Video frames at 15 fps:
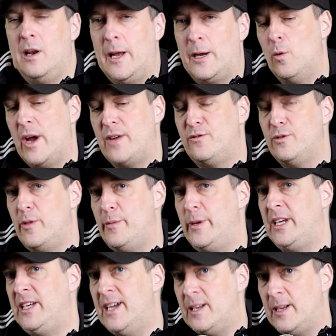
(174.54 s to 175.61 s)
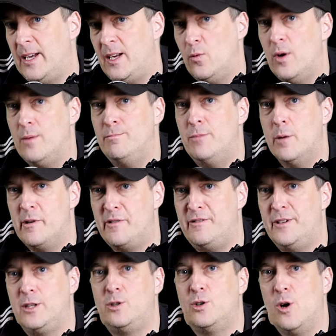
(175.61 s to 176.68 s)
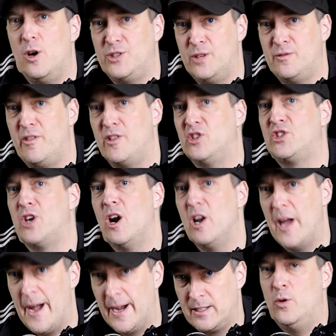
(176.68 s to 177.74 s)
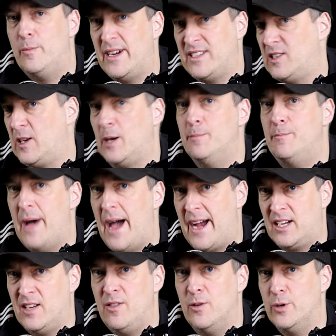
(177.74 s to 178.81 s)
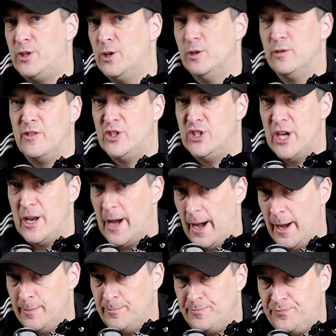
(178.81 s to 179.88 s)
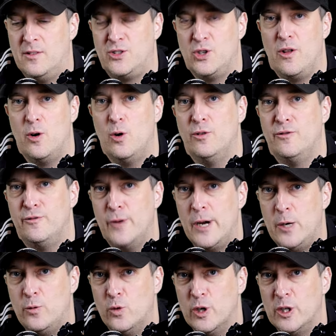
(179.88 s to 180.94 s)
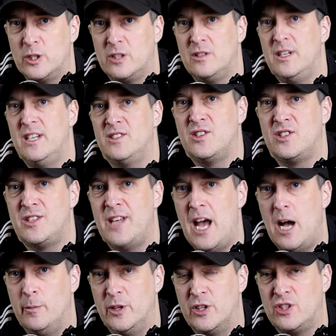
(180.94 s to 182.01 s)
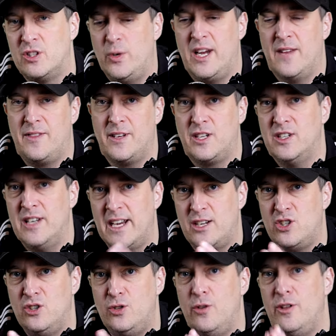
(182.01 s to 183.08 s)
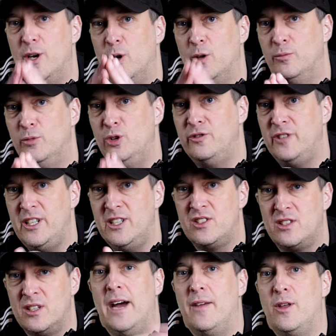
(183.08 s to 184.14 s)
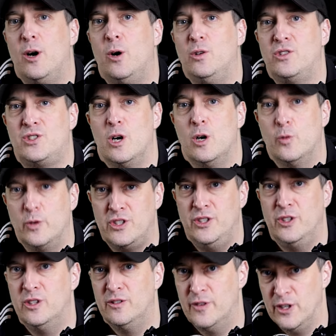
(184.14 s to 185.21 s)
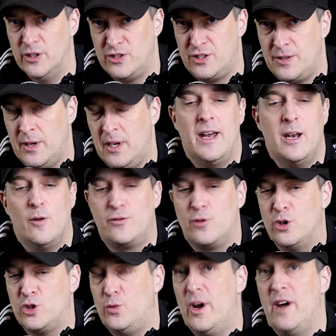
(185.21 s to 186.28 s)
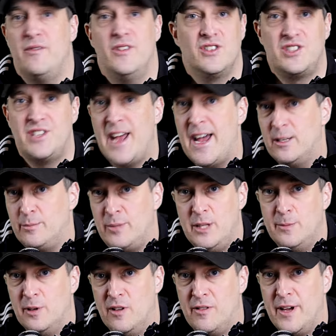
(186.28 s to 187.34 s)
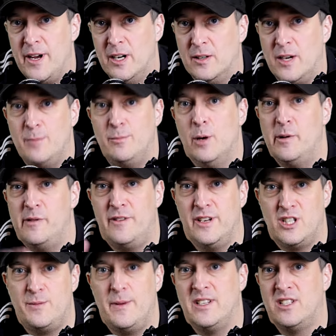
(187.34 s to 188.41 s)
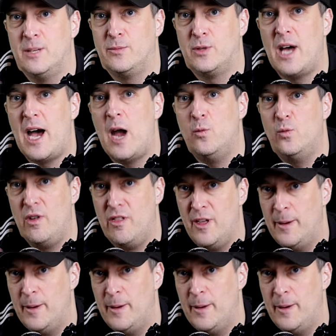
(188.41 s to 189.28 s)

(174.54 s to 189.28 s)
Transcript: Like right from the beginning, when Boba Fett crawls out of the Sarlacc, we're basically back in the Return of the Jedi. So the whole framework established, we get the connection to the old movies and the whole Star Wars universe. Then of course we have the sand people there and Boba Fett spends some time with